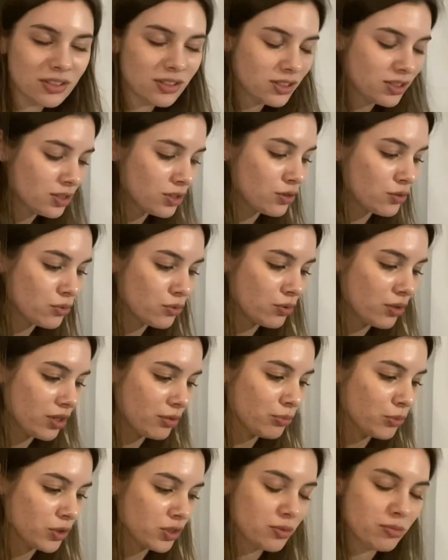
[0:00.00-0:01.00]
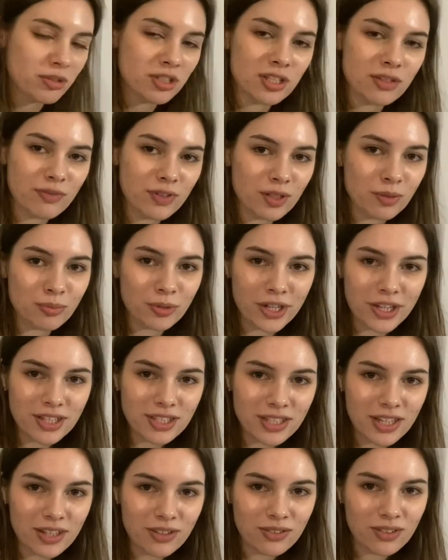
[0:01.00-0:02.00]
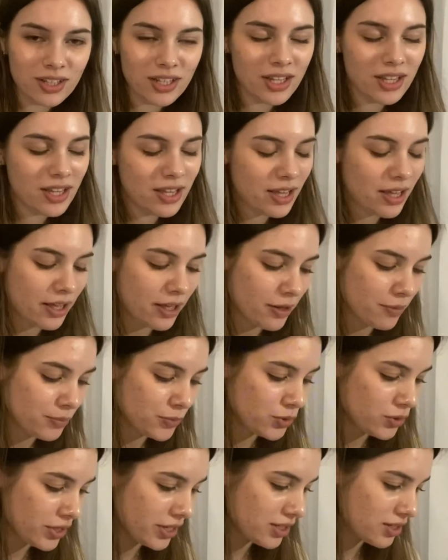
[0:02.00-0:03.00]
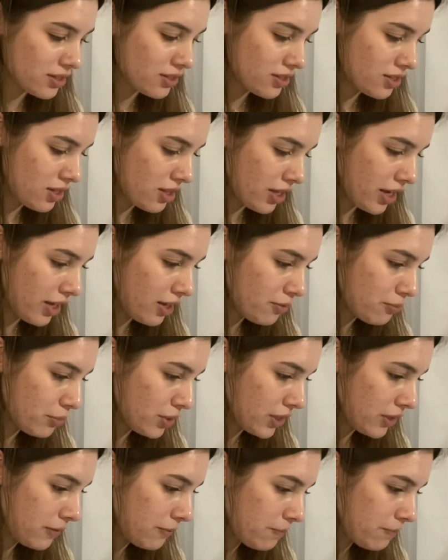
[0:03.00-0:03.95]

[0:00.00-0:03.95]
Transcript: to do a more specific breakdown, so you guys can see that. But